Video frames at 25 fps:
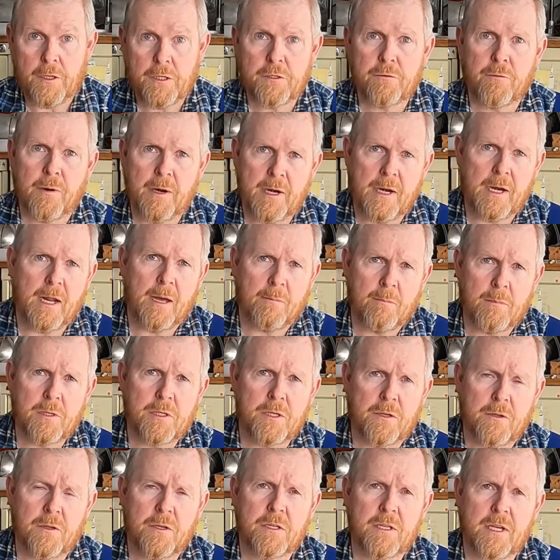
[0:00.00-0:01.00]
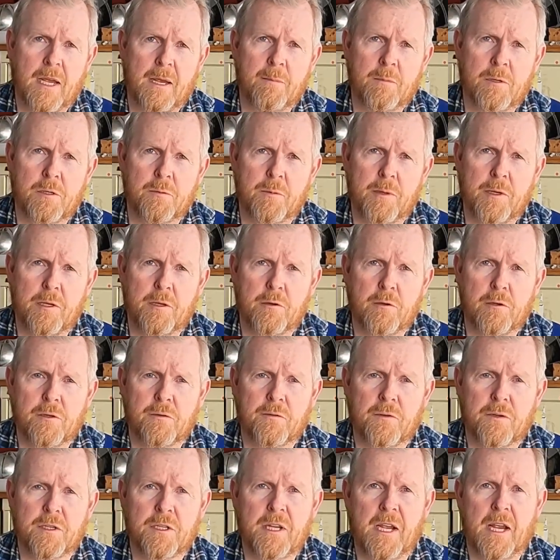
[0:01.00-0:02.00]
These grit numbers are the same as we use
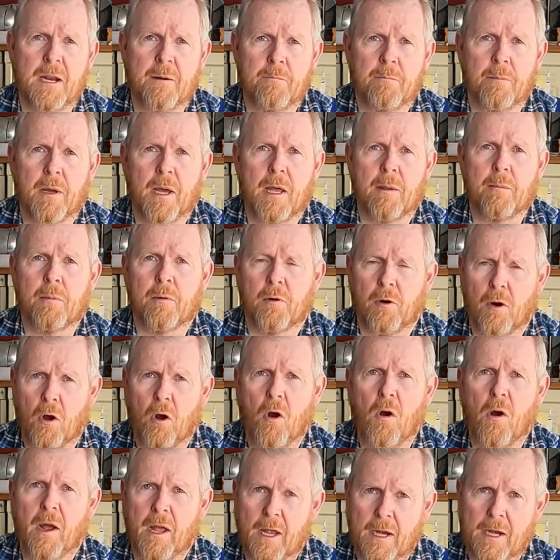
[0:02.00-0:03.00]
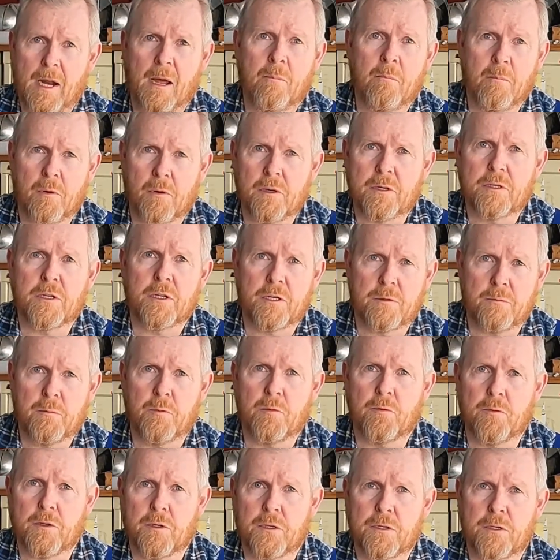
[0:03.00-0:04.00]
for sandpaper. A higher number is a
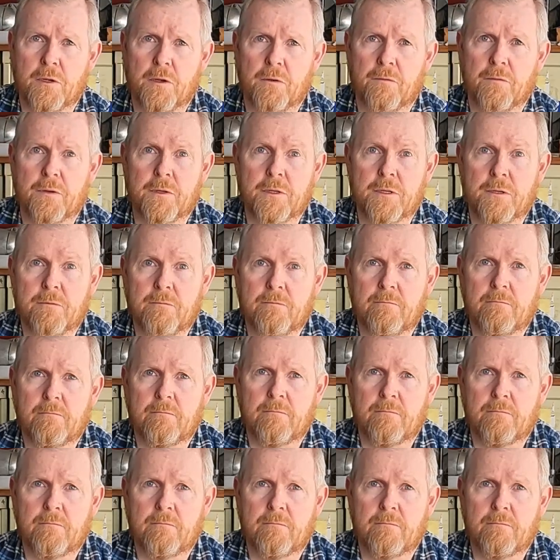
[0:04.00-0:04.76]
smoother surface.